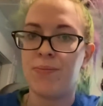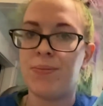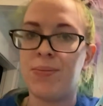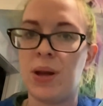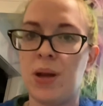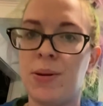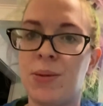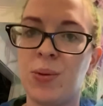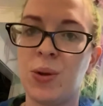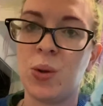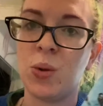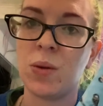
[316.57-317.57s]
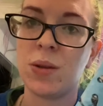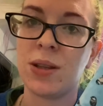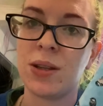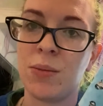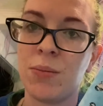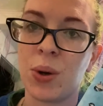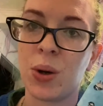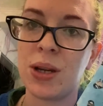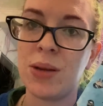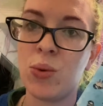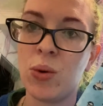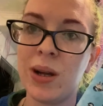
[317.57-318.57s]
baby blue little birdie
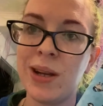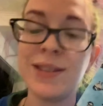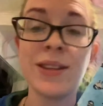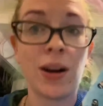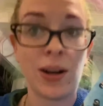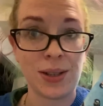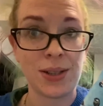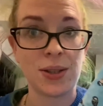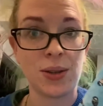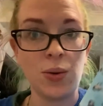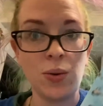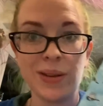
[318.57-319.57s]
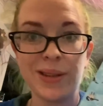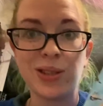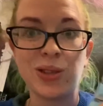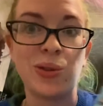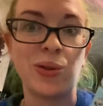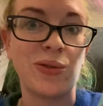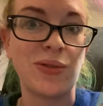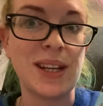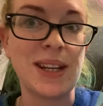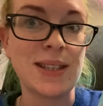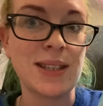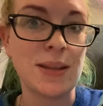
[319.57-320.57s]
boys, also
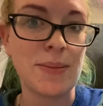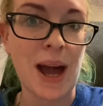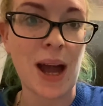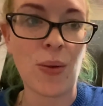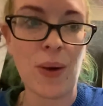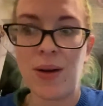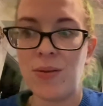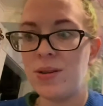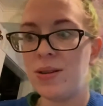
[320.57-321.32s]
snowflakes in the background.